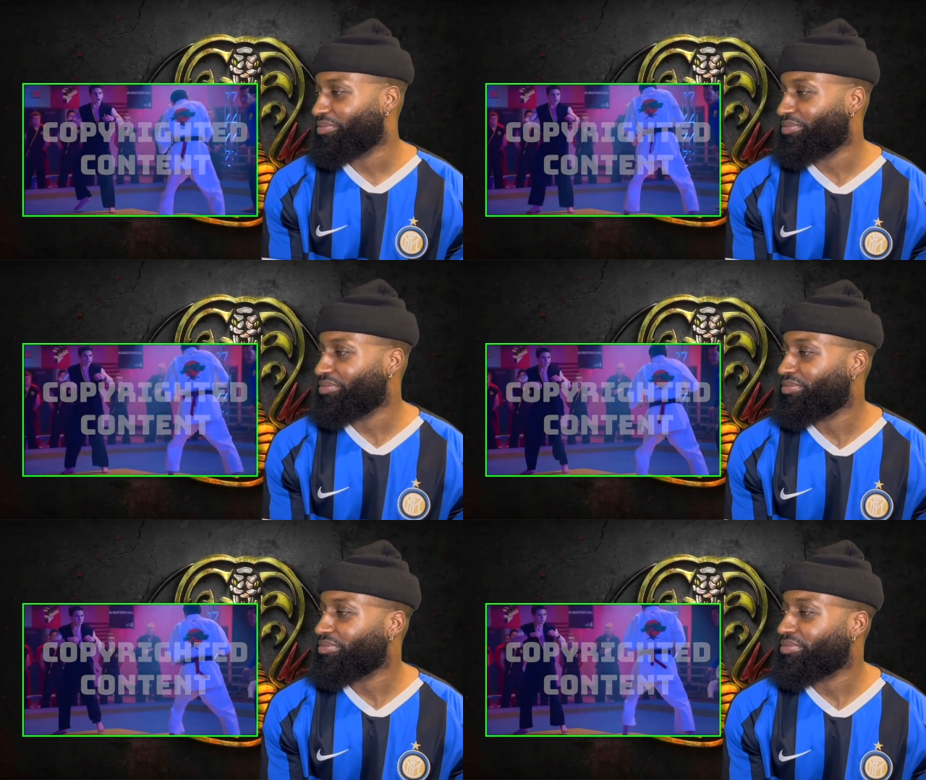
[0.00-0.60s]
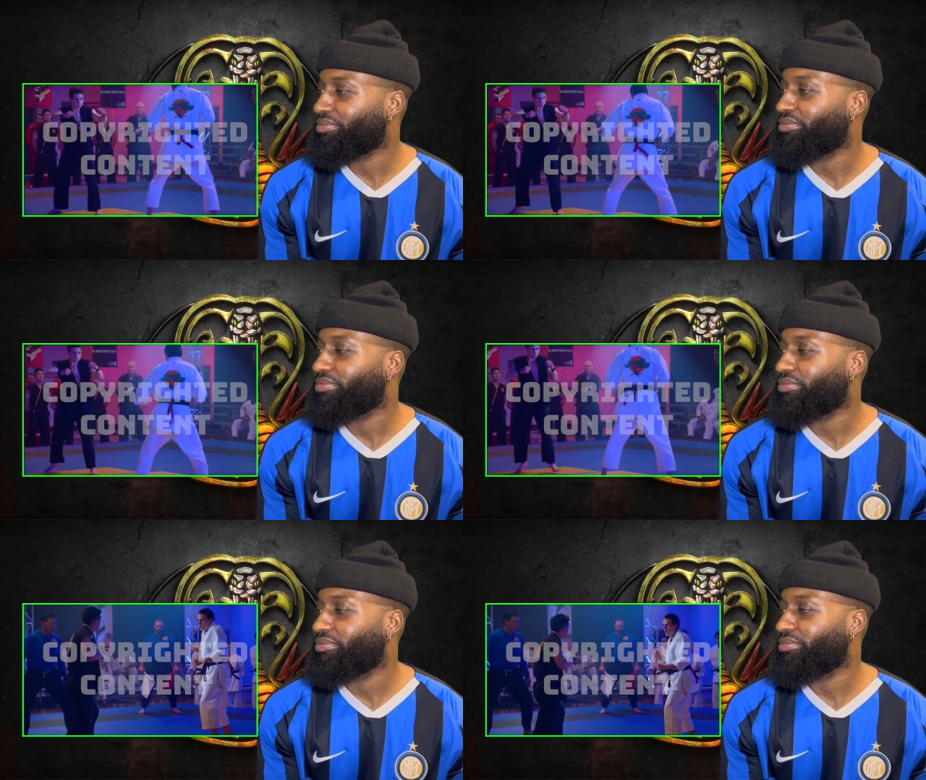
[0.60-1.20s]

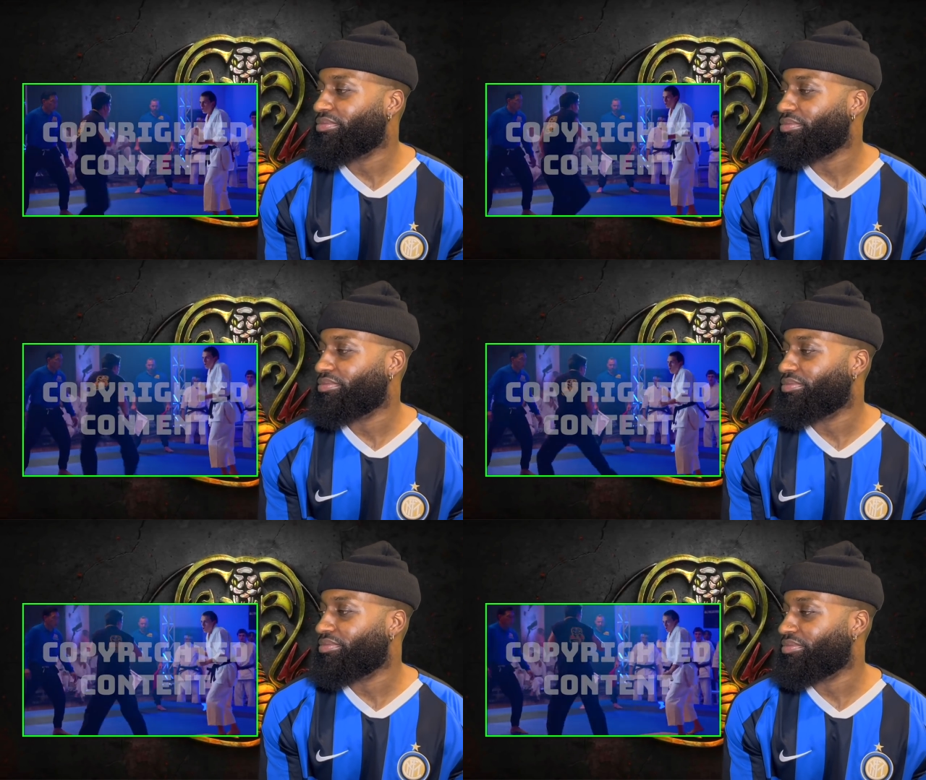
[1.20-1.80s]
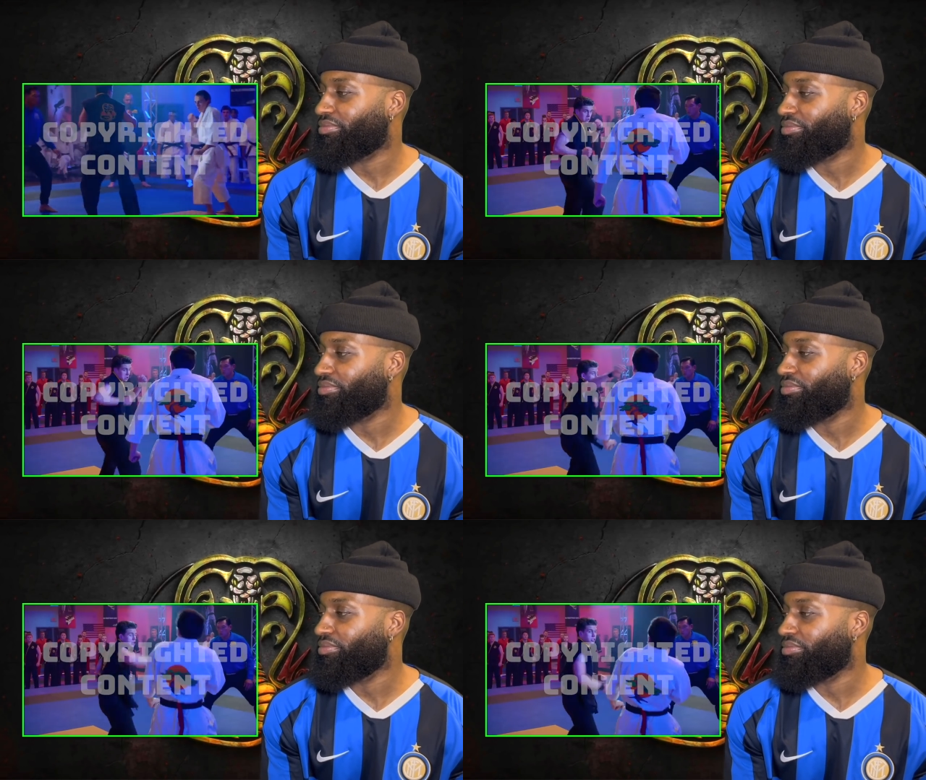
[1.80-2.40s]

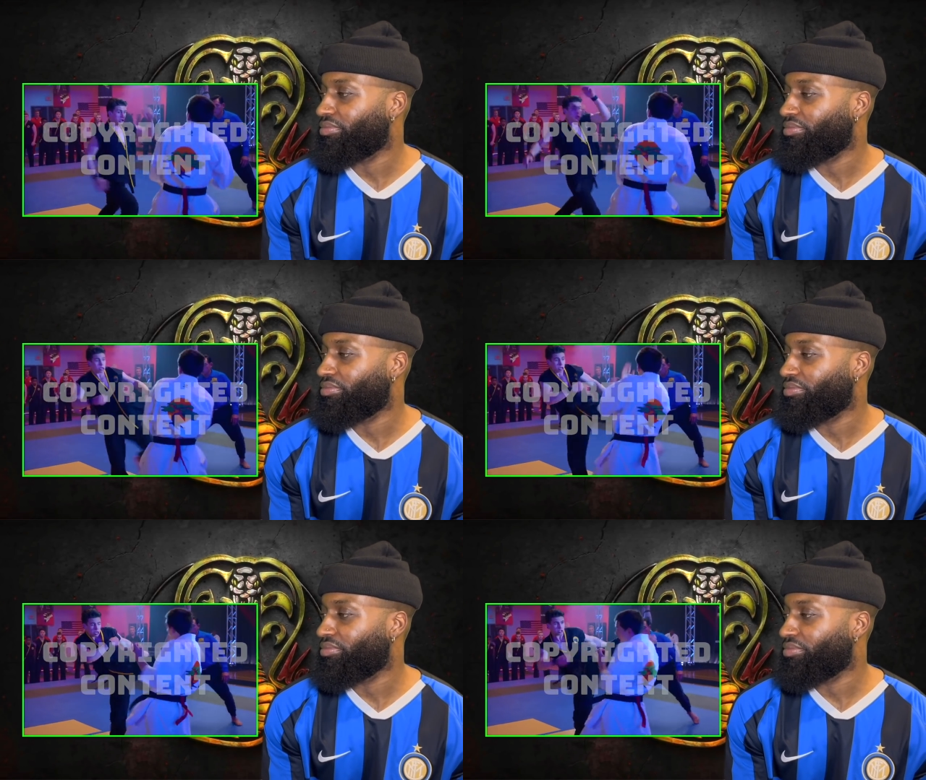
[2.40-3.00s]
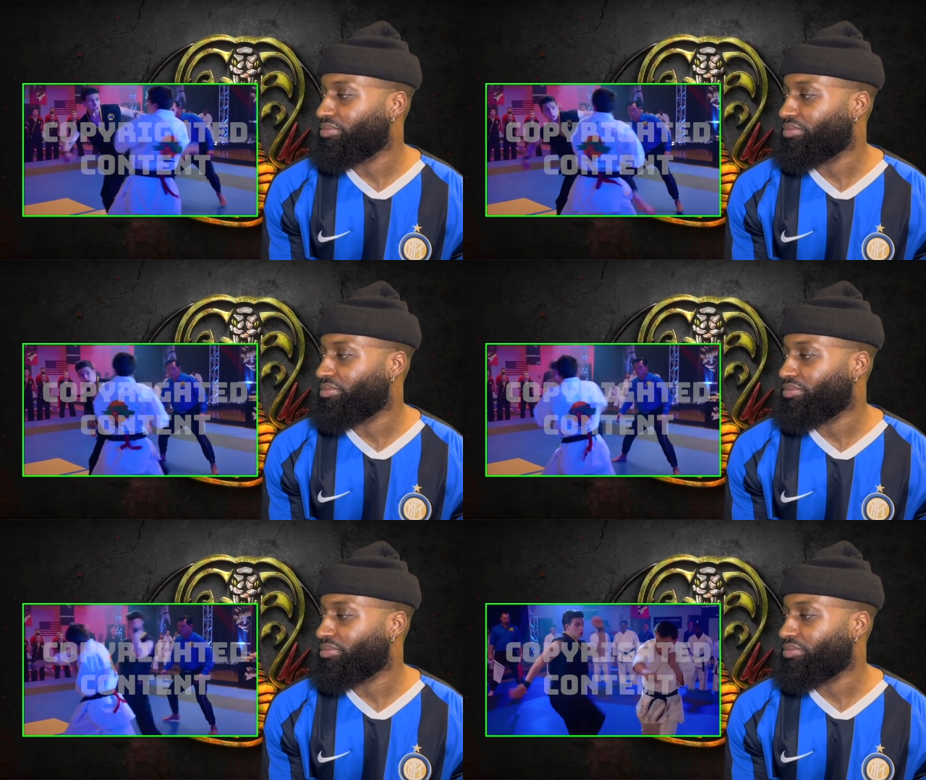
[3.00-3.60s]

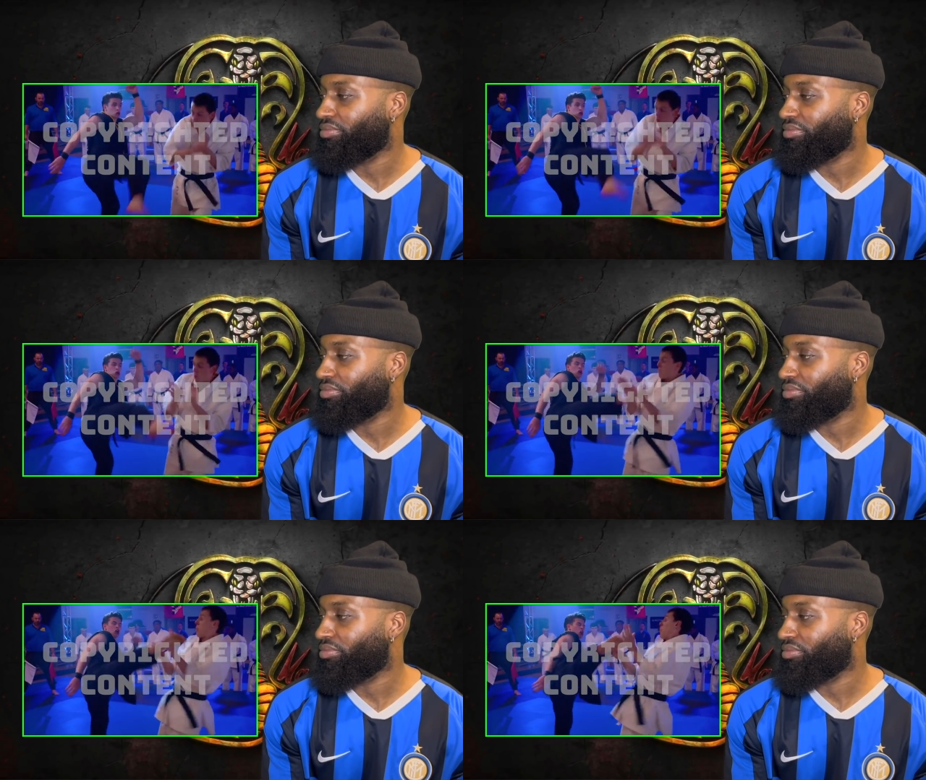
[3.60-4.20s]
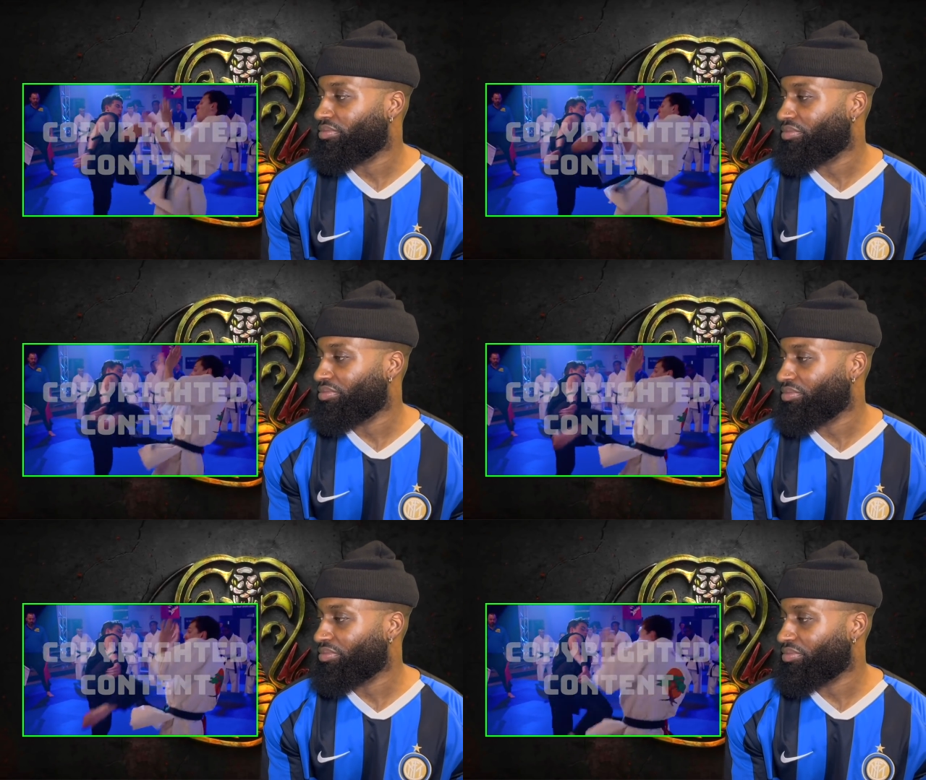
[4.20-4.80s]

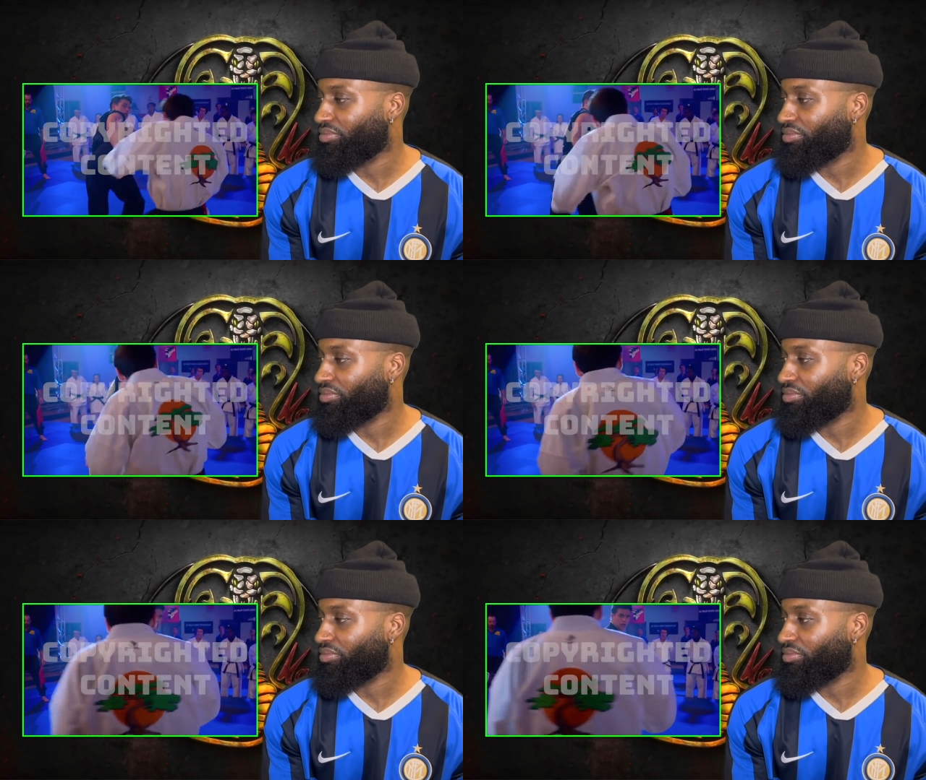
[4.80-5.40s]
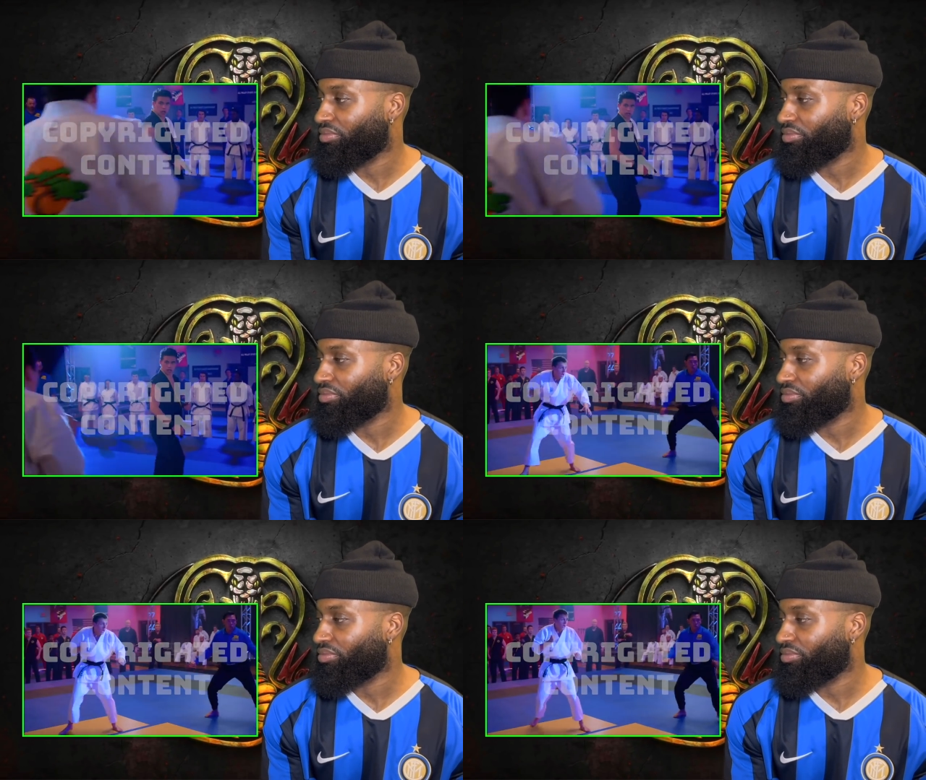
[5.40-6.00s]

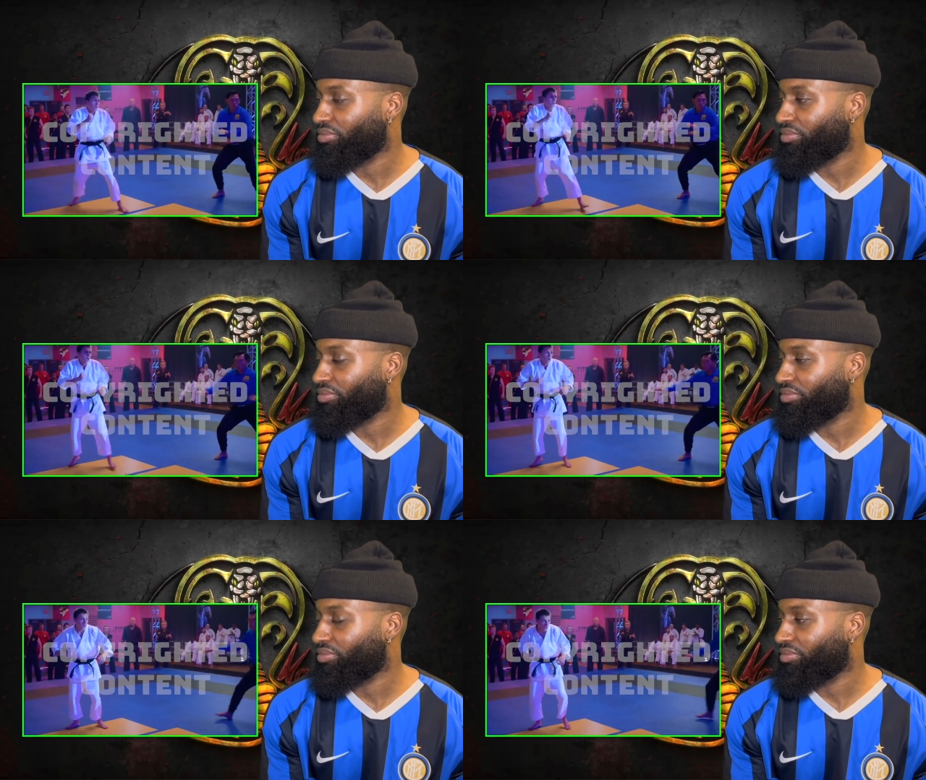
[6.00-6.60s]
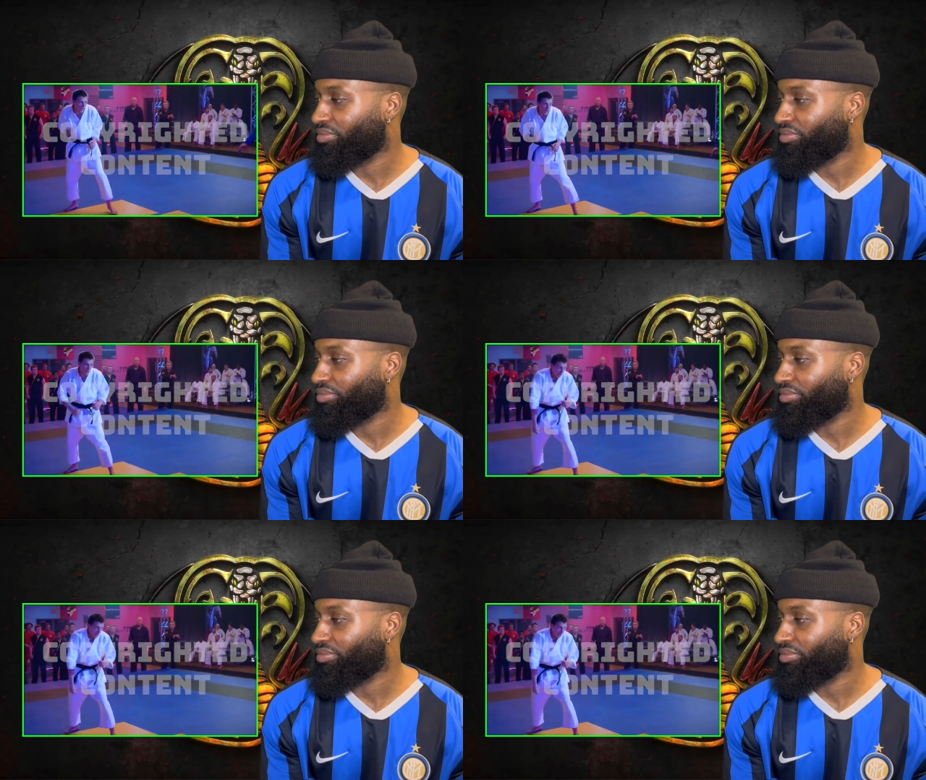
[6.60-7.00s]
(no one is talking)